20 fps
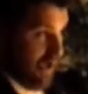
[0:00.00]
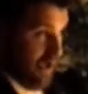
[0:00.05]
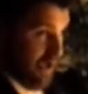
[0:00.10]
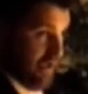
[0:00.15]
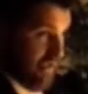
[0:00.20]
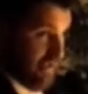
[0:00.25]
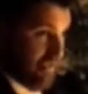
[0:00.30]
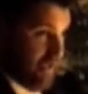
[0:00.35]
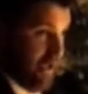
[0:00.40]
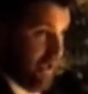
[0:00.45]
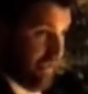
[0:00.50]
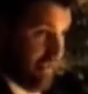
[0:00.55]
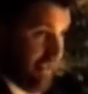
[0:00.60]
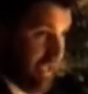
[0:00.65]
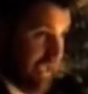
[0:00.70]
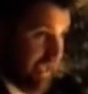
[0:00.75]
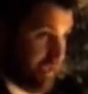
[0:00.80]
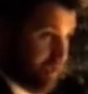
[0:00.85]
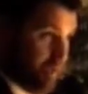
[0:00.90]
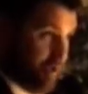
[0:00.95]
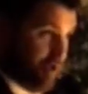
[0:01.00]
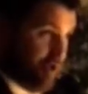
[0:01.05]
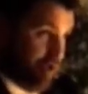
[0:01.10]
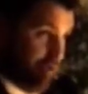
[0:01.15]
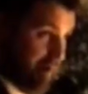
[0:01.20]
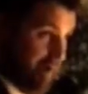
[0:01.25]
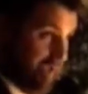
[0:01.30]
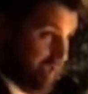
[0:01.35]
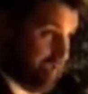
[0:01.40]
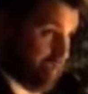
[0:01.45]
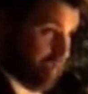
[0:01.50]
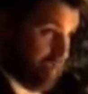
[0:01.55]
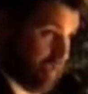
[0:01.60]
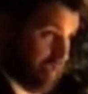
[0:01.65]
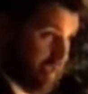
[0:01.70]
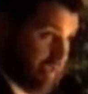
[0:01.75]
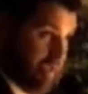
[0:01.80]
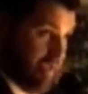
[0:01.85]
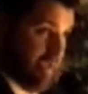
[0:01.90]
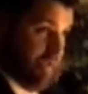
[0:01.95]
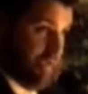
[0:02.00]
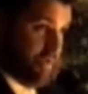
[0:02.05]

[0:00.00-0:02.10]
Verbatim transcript: Cause unlike a shrink, he